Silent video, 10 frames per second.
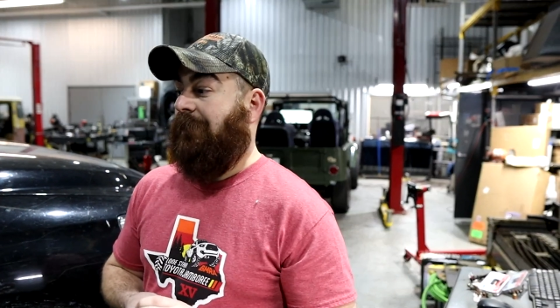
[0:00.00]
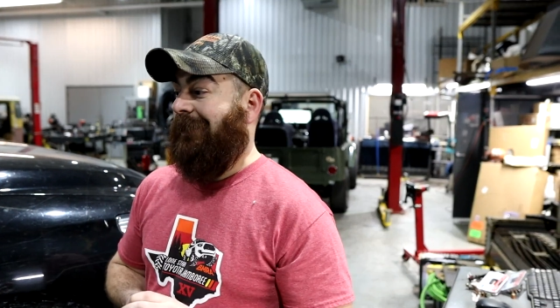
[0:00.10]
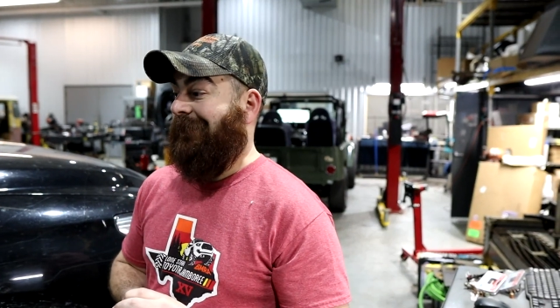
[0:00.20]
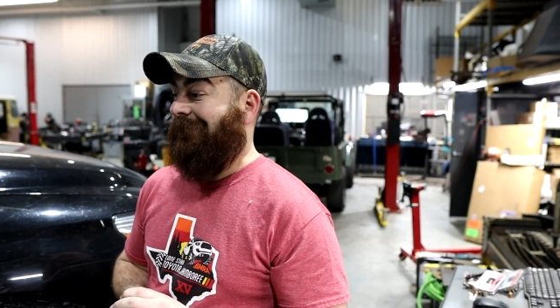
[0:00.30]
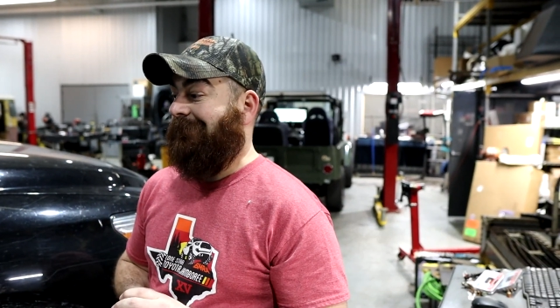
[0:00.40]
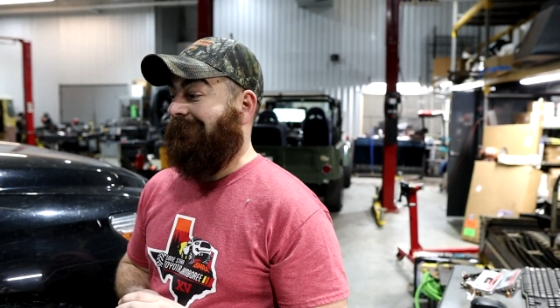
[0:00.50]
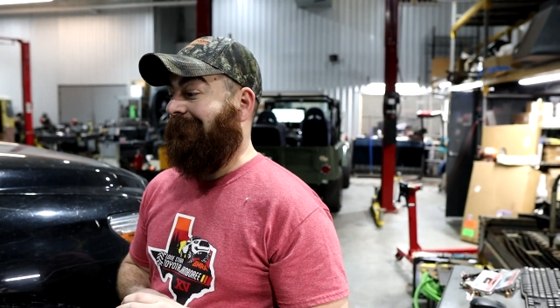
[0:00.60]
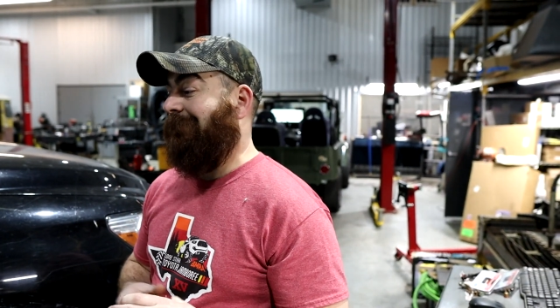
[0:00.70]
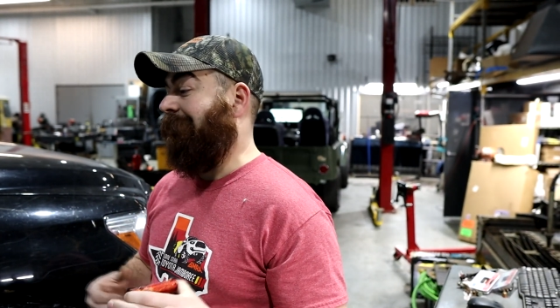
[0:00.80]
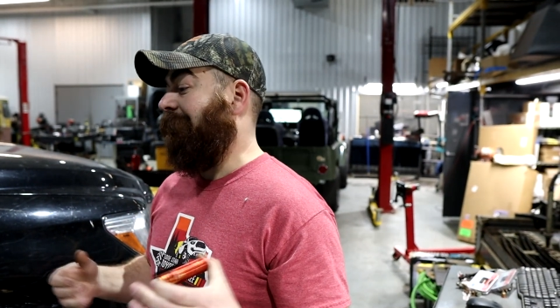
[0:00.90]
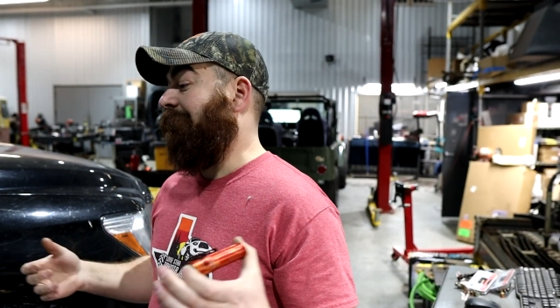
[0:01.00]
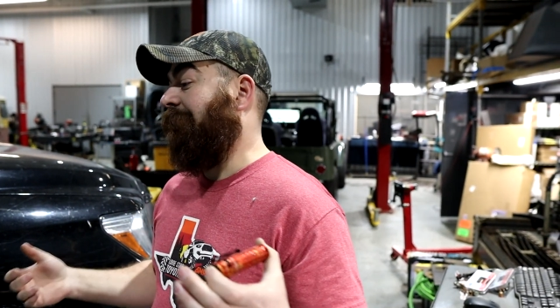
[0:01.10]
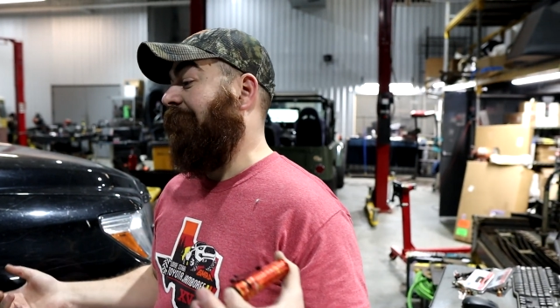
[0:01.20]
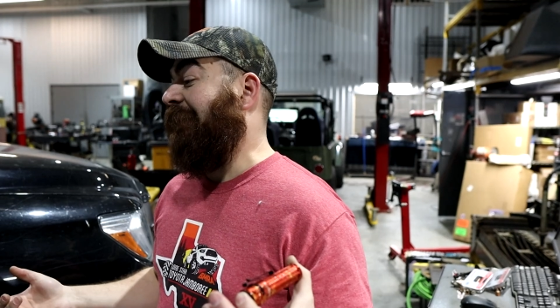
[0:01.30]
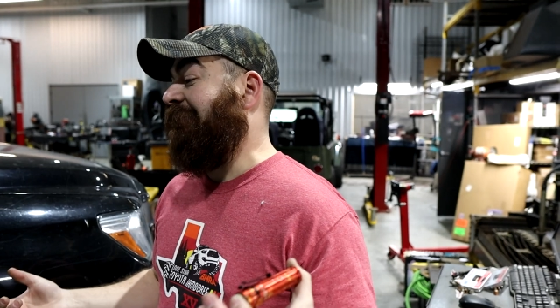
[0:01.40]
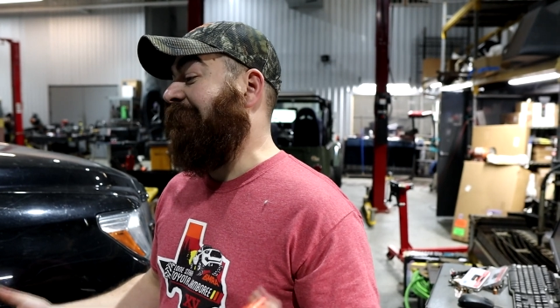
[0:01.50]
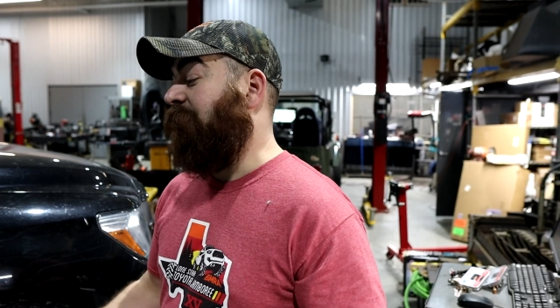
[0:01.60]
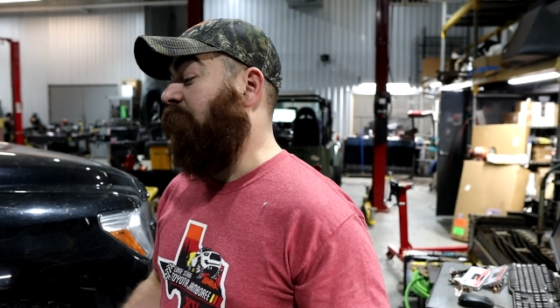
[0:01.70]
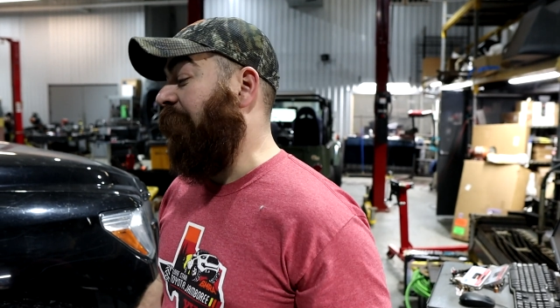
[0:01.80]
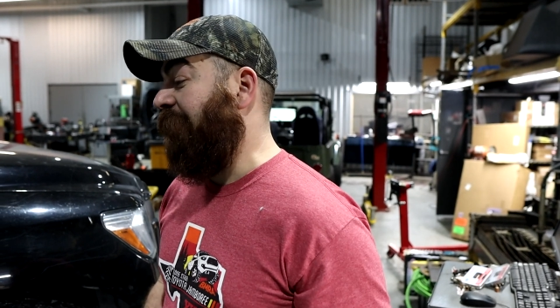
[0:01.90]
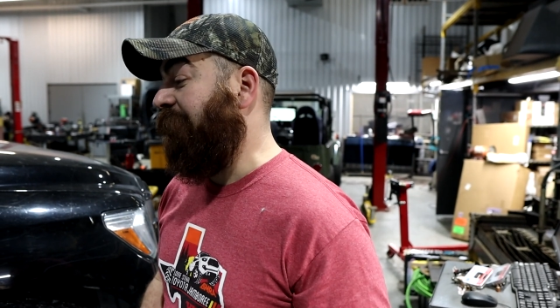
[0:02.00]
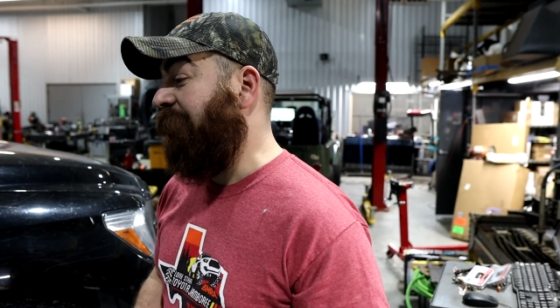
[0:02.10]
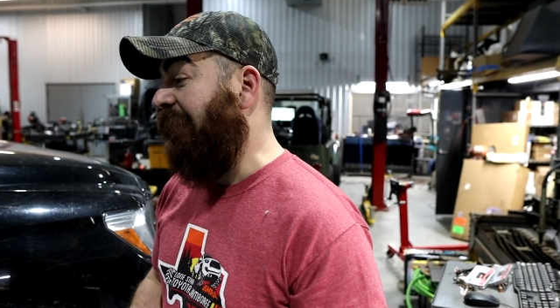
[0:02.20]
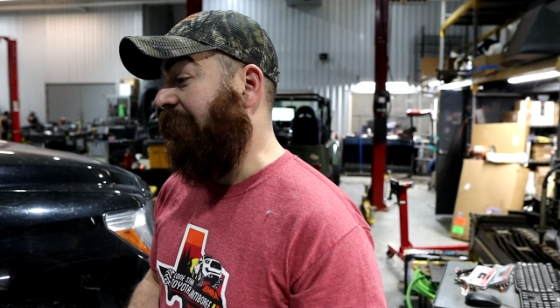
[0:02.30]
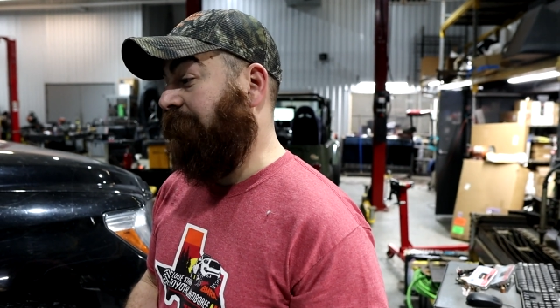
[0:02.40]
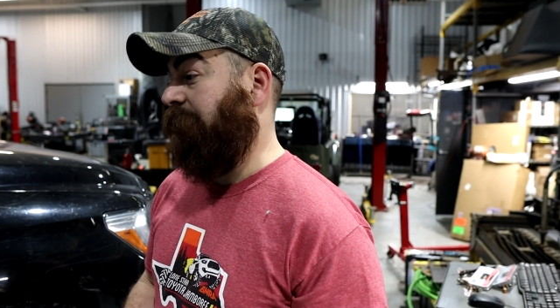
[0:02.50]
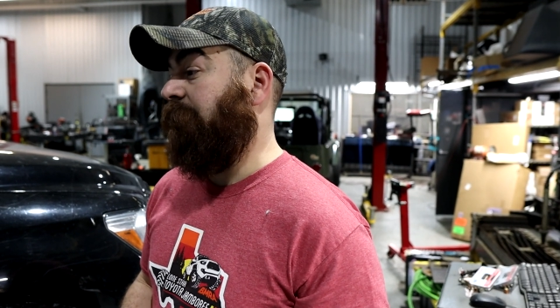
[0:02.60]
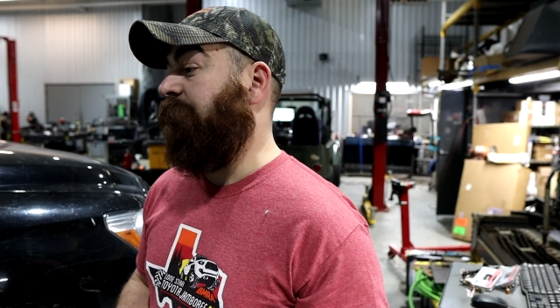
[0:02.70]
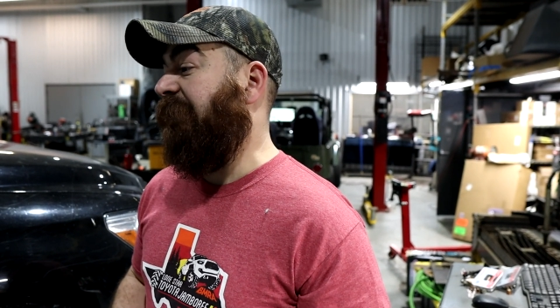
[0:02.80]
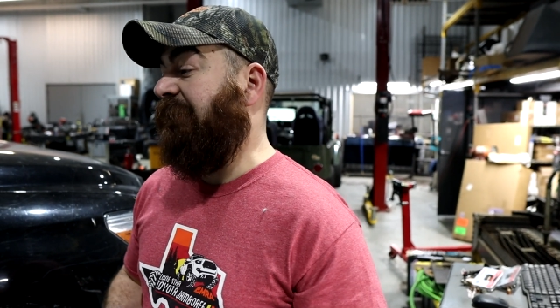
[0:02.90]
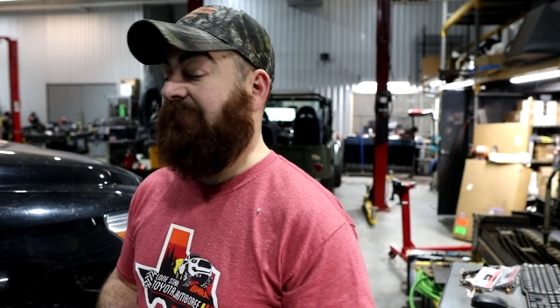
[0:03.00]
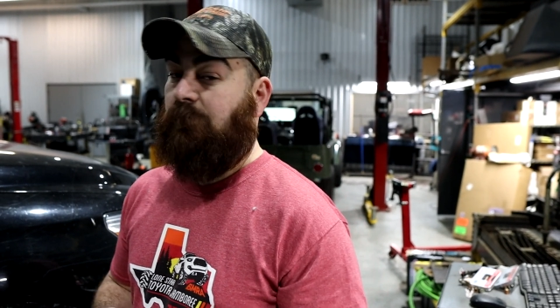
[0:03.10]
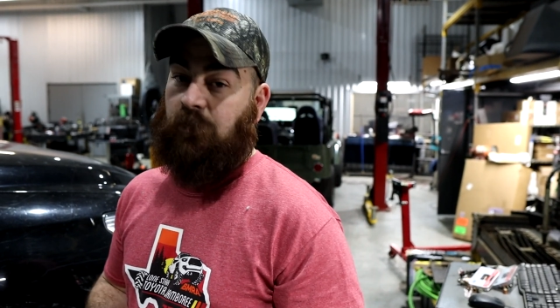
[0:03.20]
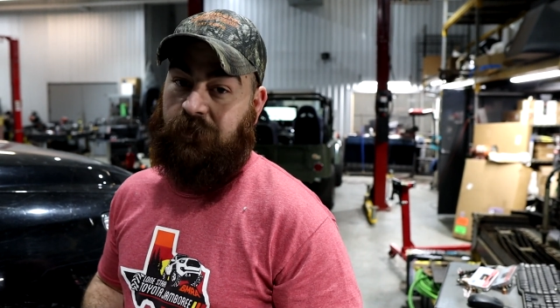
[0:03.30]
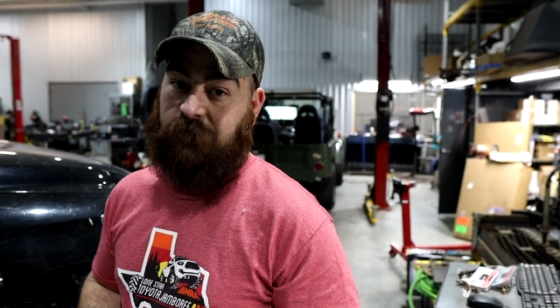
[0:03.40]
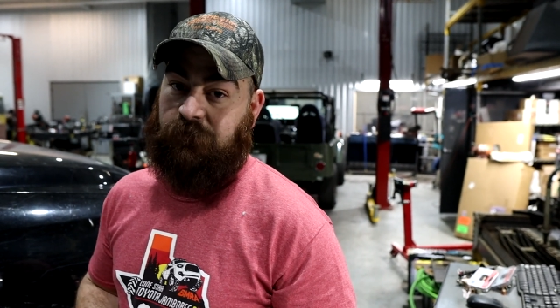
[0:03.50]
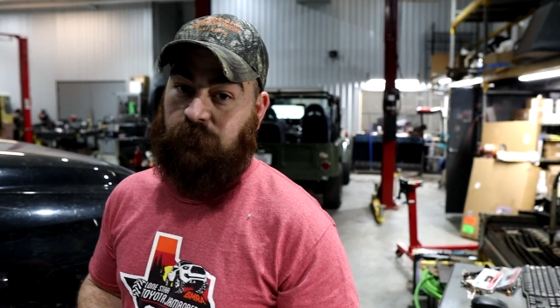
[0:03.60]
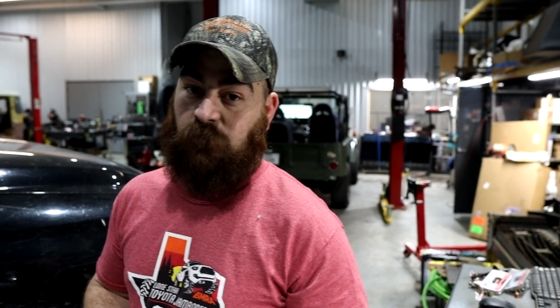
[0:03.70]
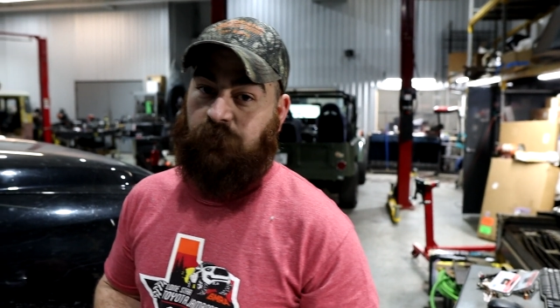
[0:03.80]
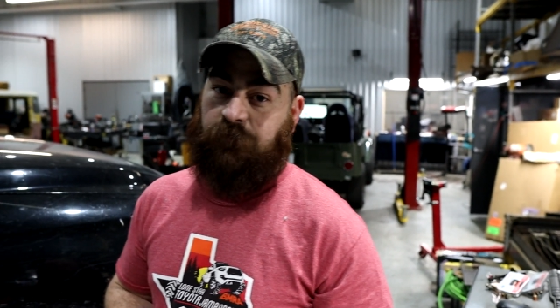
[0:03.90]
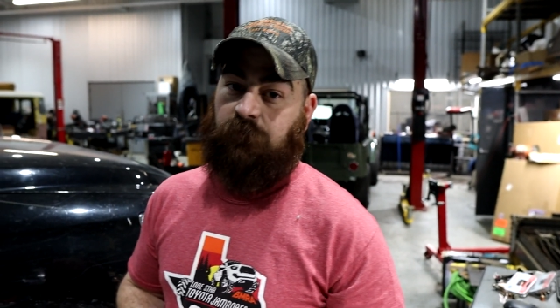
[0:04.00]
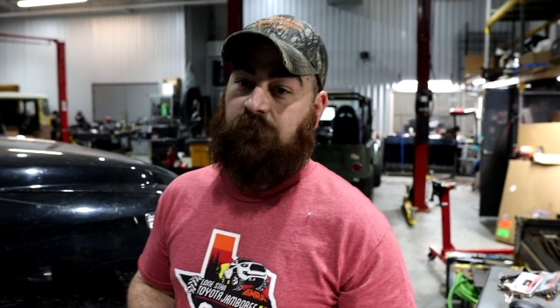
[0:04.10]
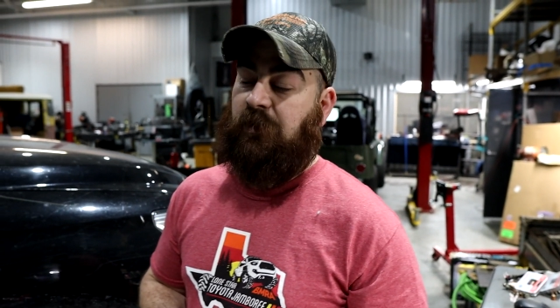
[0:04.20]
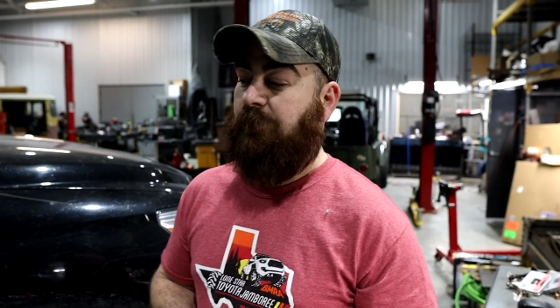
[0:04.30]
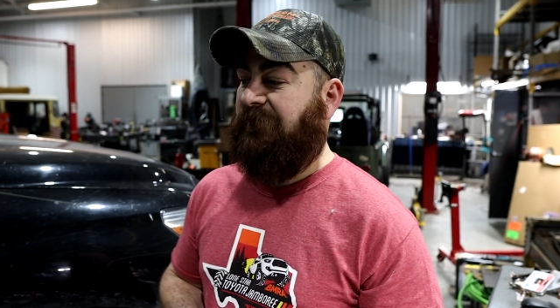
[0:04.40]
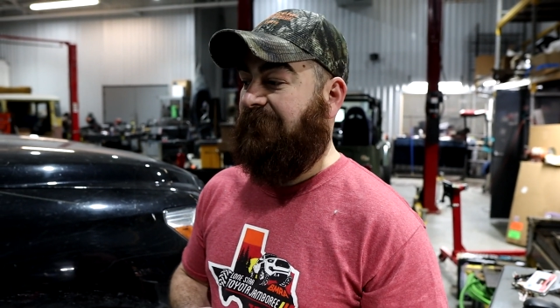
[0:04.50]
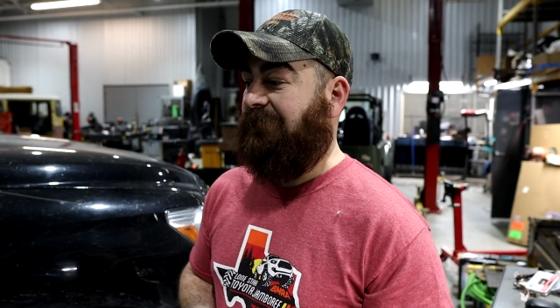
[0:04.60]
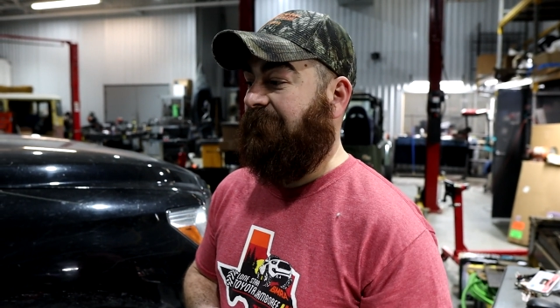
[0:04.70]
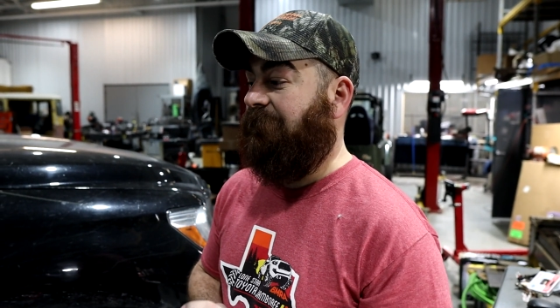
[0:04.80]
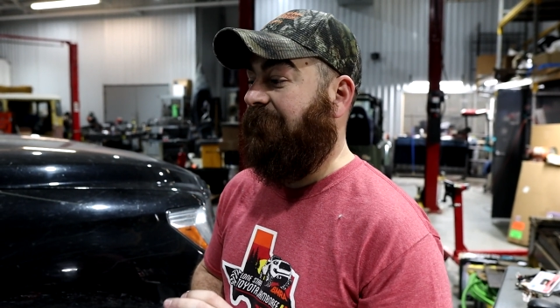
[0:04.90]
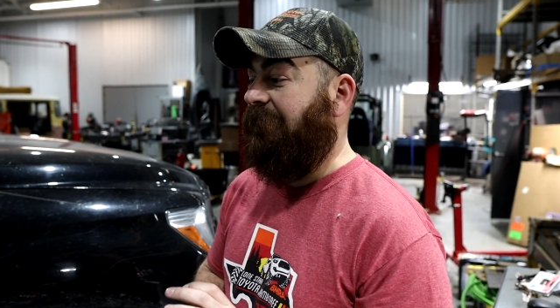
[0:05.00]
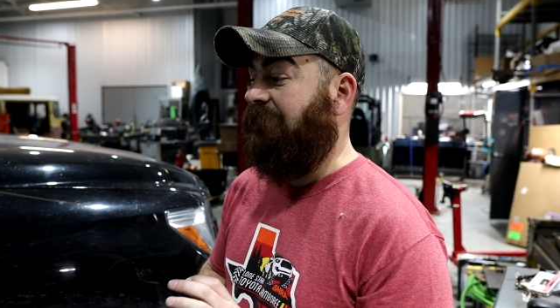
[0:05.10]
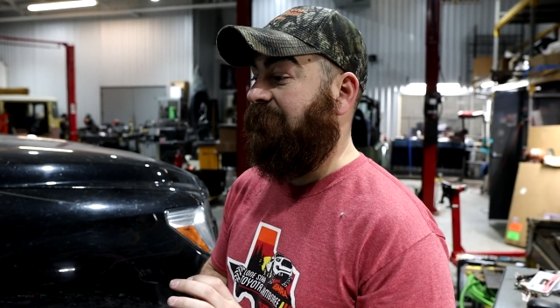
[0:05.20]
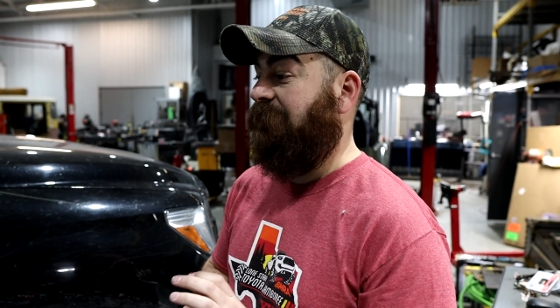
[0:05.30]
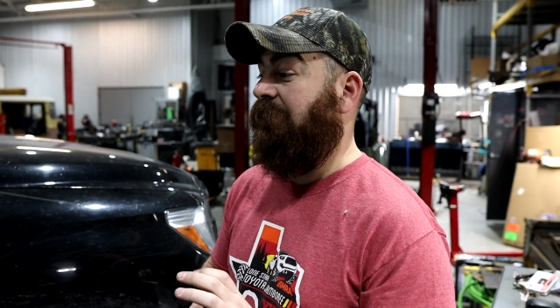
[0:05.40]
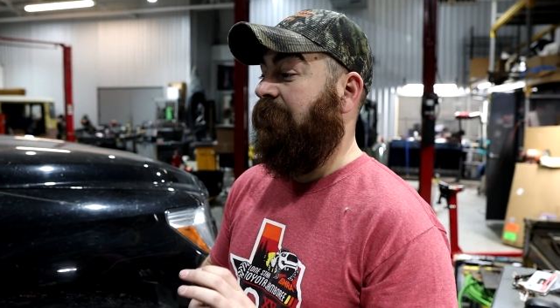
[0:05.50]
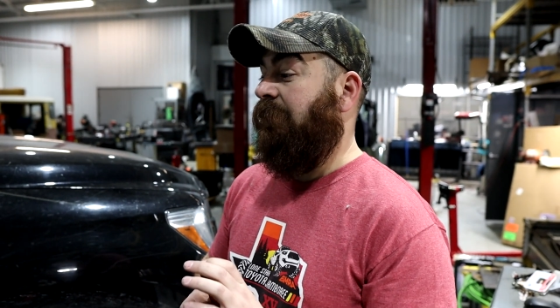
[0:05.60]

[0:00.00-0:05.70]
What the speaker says: and I didn't want to do that because I wanted to do more fuel economy testing on the gears,